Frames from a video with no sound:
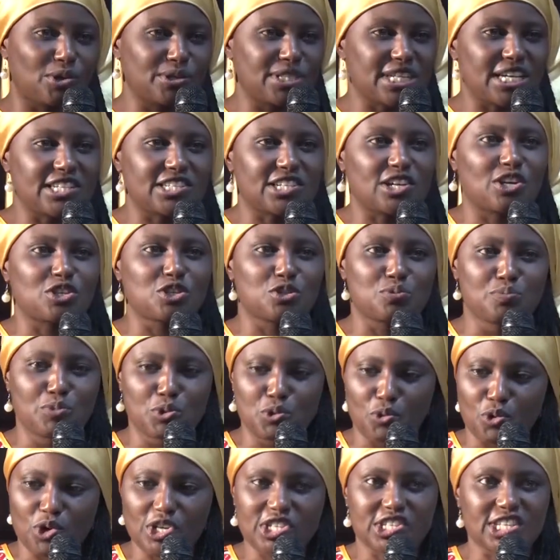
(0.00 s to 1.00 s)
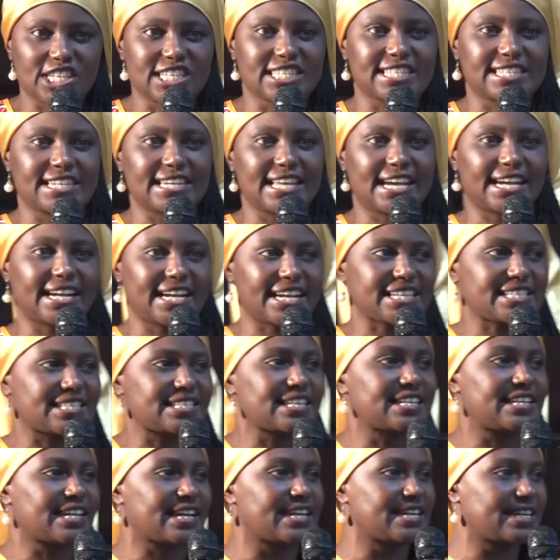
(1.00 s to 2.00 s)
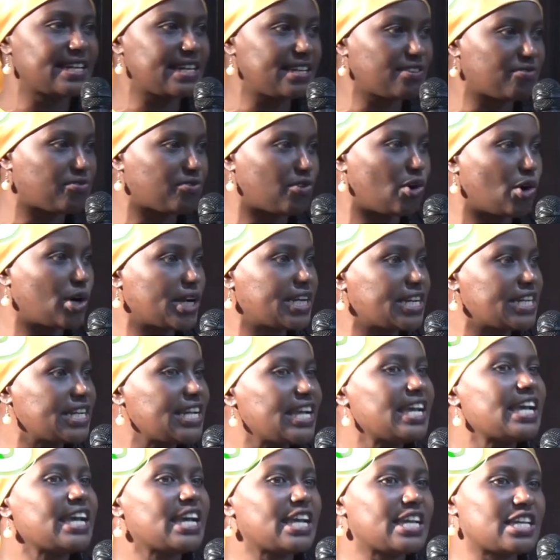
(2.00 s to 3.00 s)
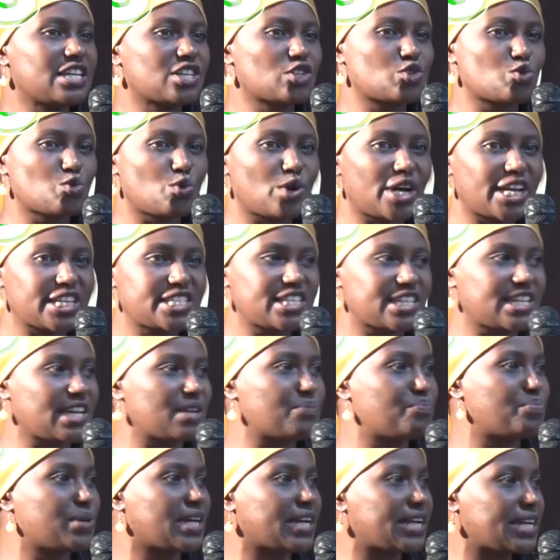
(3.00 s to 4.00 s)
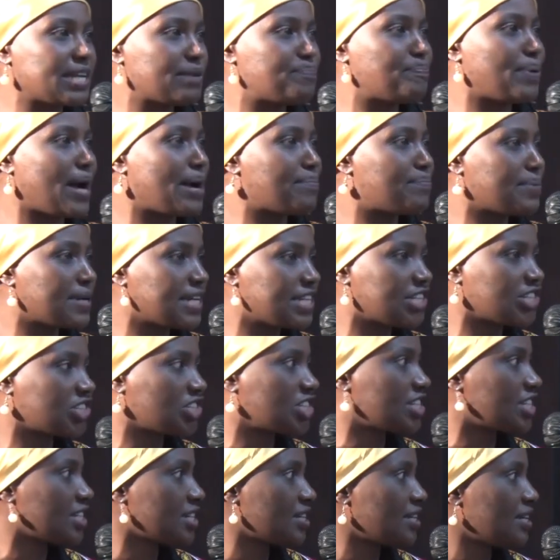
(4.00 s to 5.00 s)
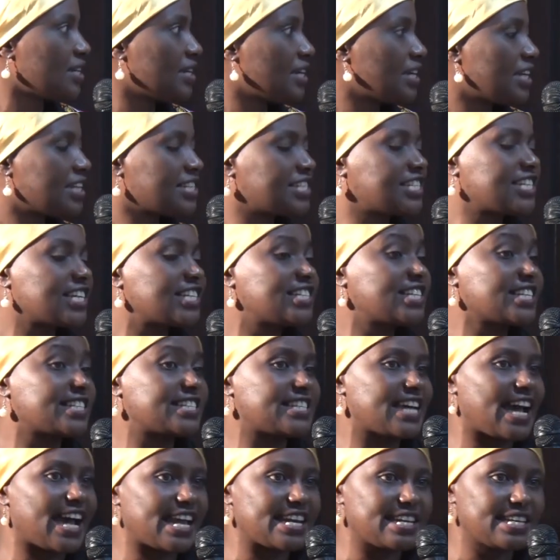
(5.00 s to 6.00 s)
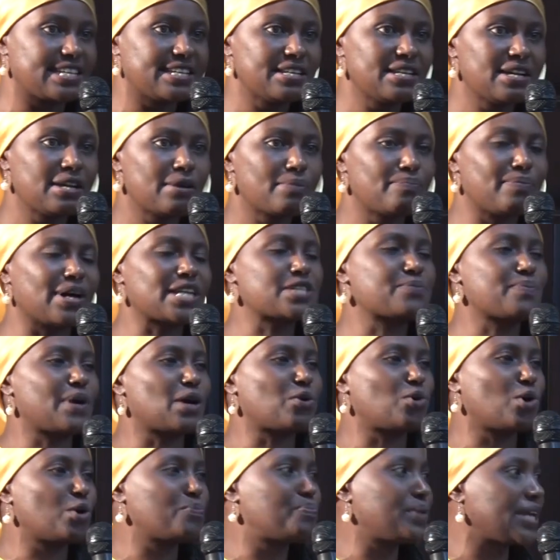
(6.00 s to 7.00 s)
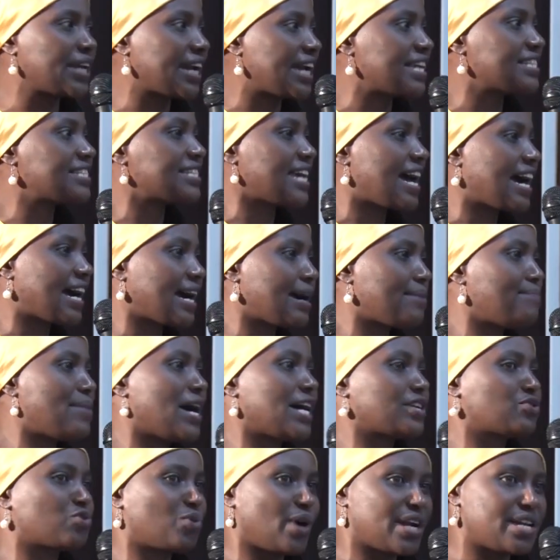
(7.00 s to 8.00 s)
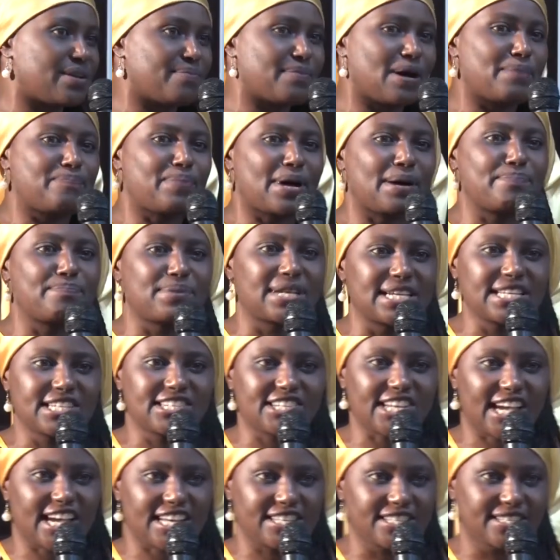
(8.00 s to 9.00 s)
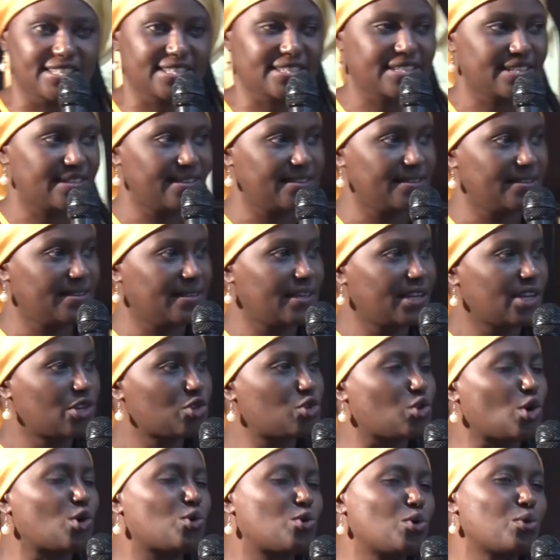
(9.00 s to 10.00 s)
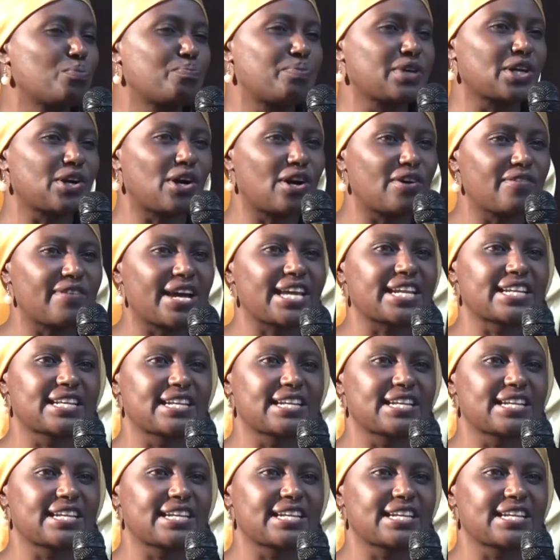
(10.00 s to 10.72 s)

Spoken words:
Dr. Charles Mungoshi's legacy can live on. His works can be republished digitally, but ma copyrights akabatwa nema publishers. Tokumbira over